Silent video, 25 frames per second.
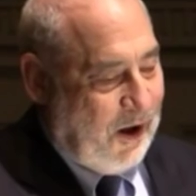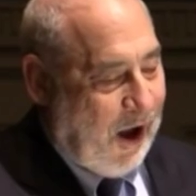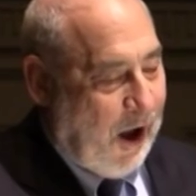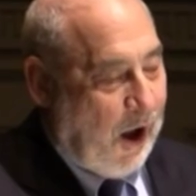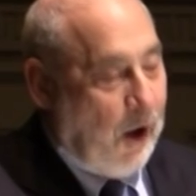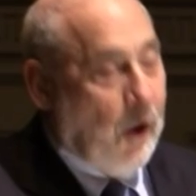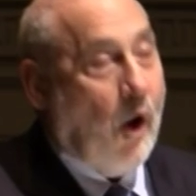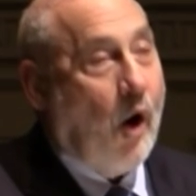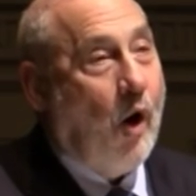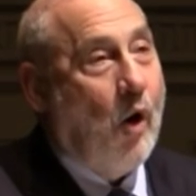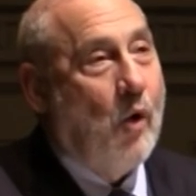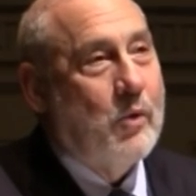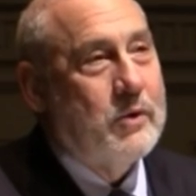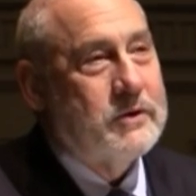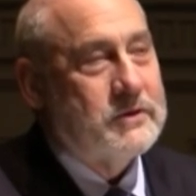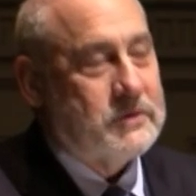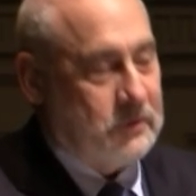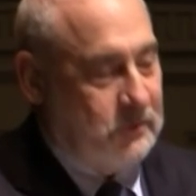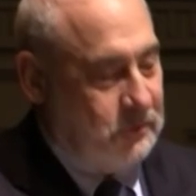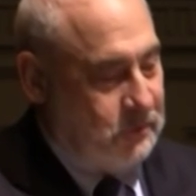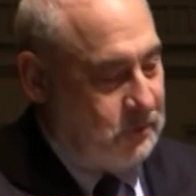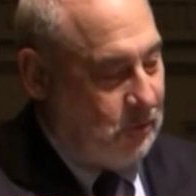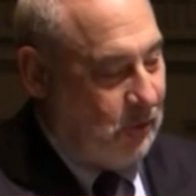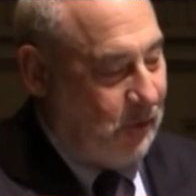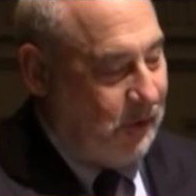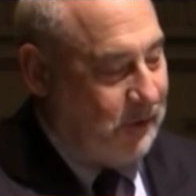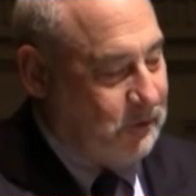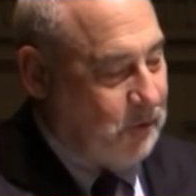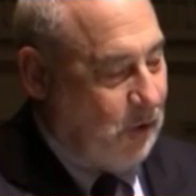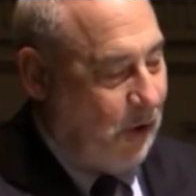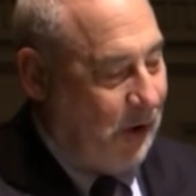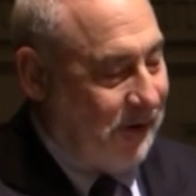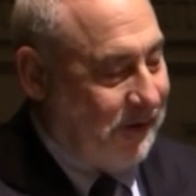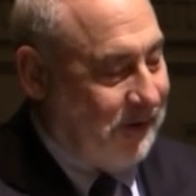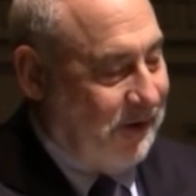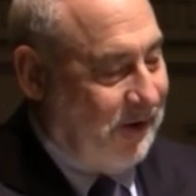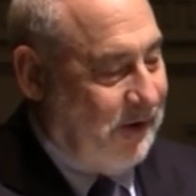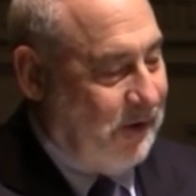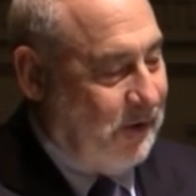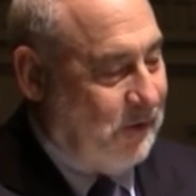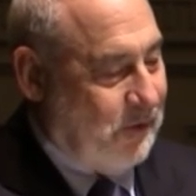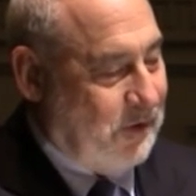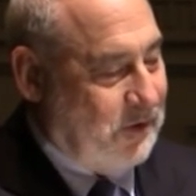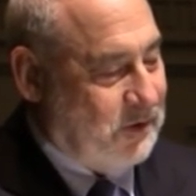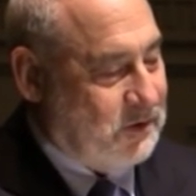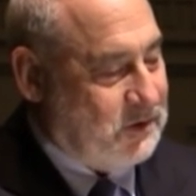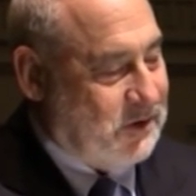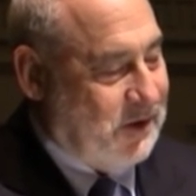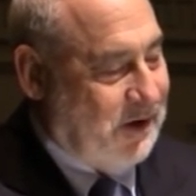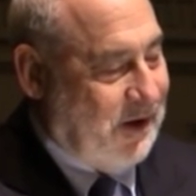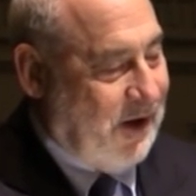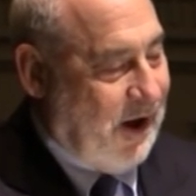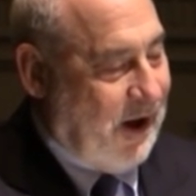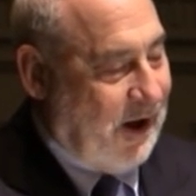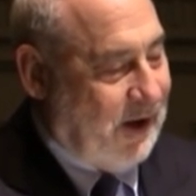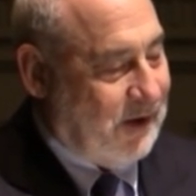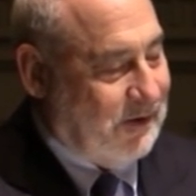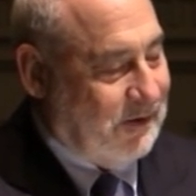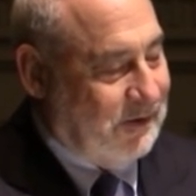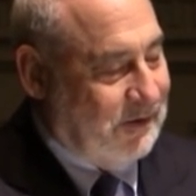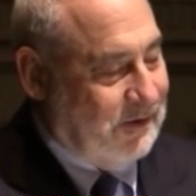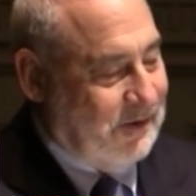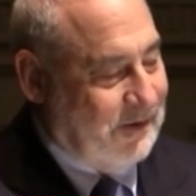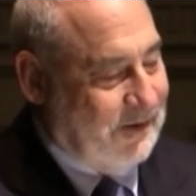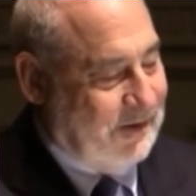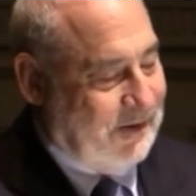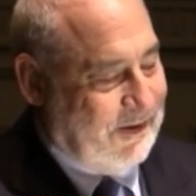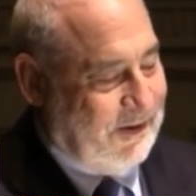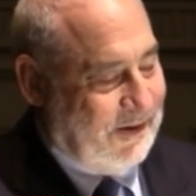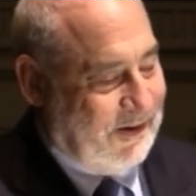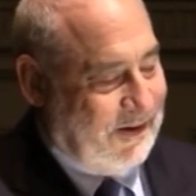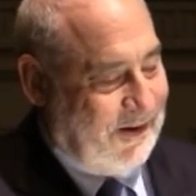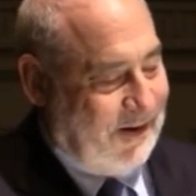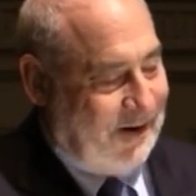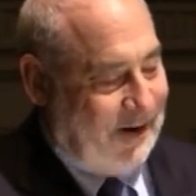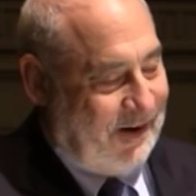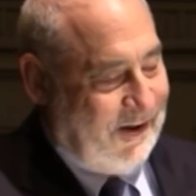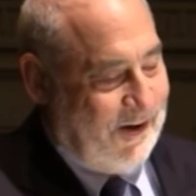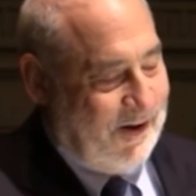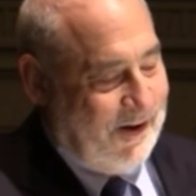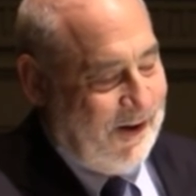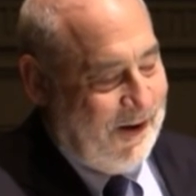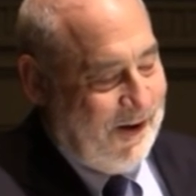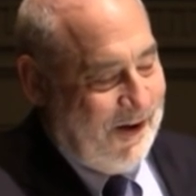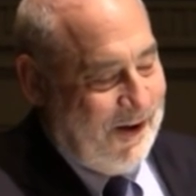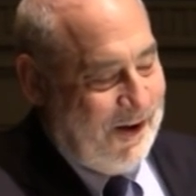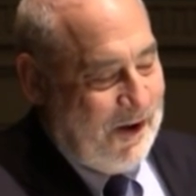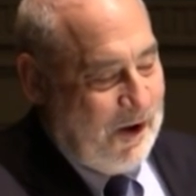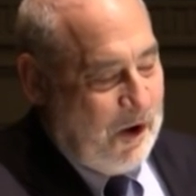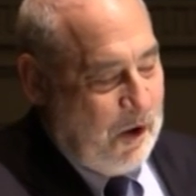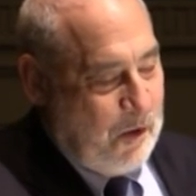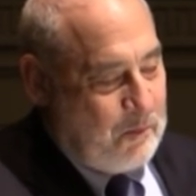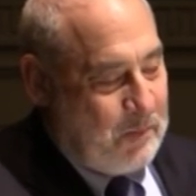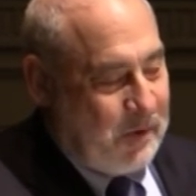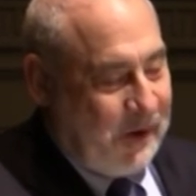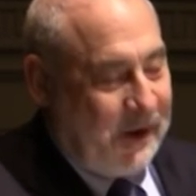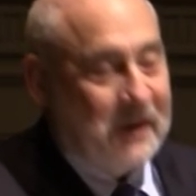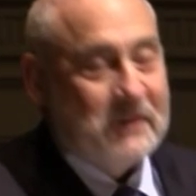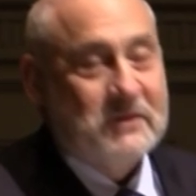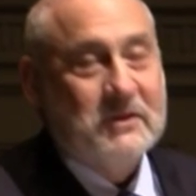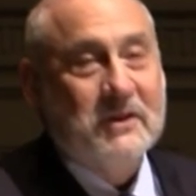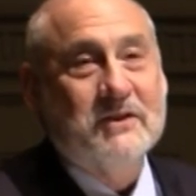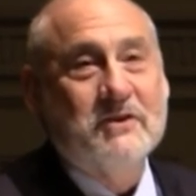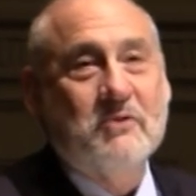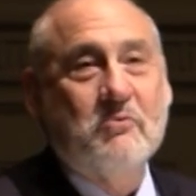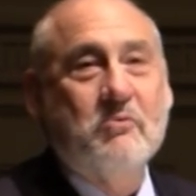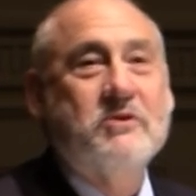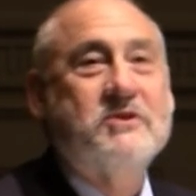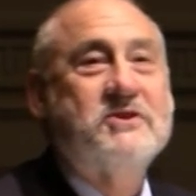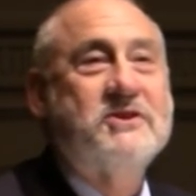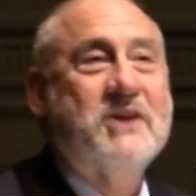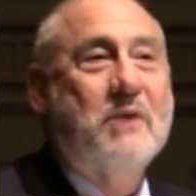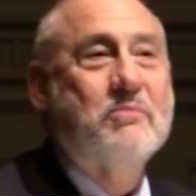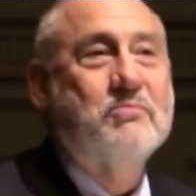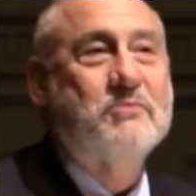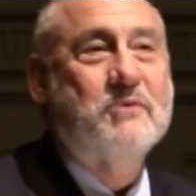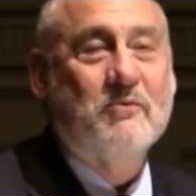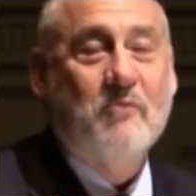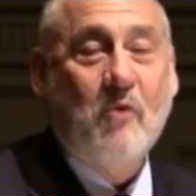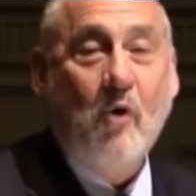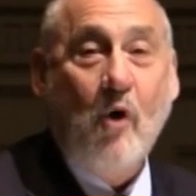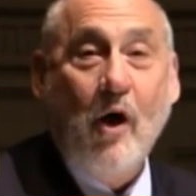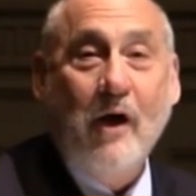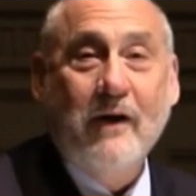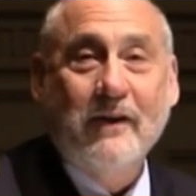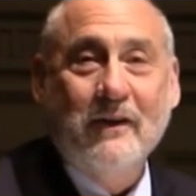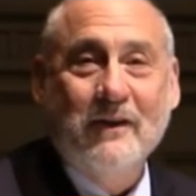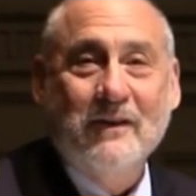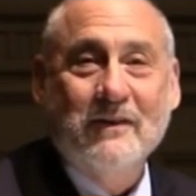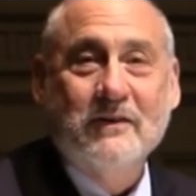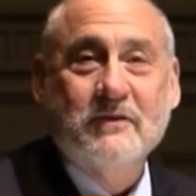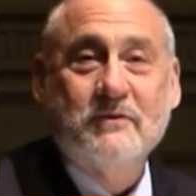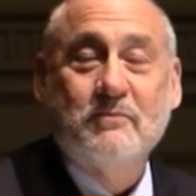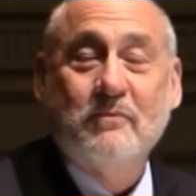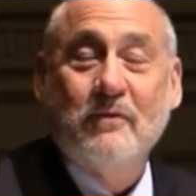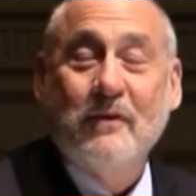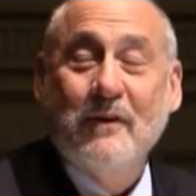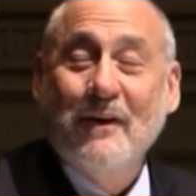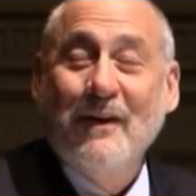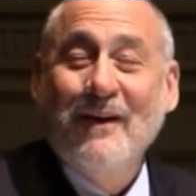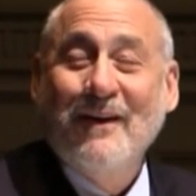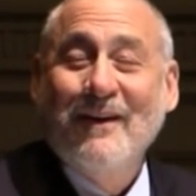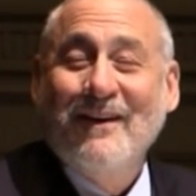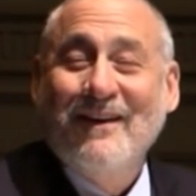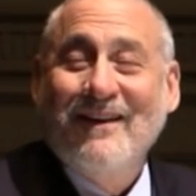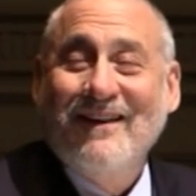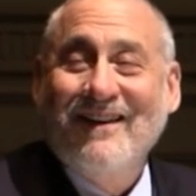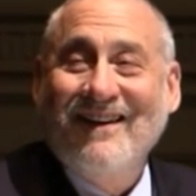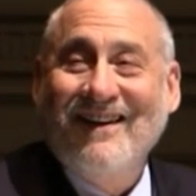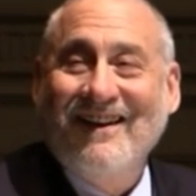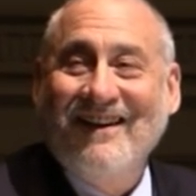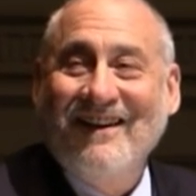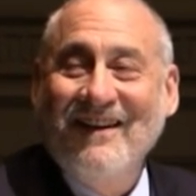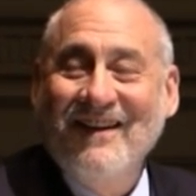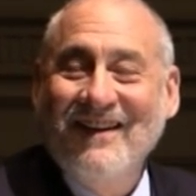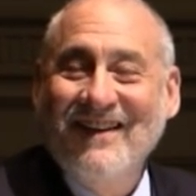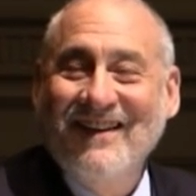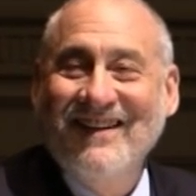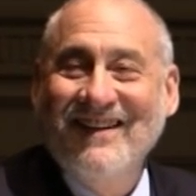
I always enjoy talking here in Seattle uh, because it's a receptive audience. Uh,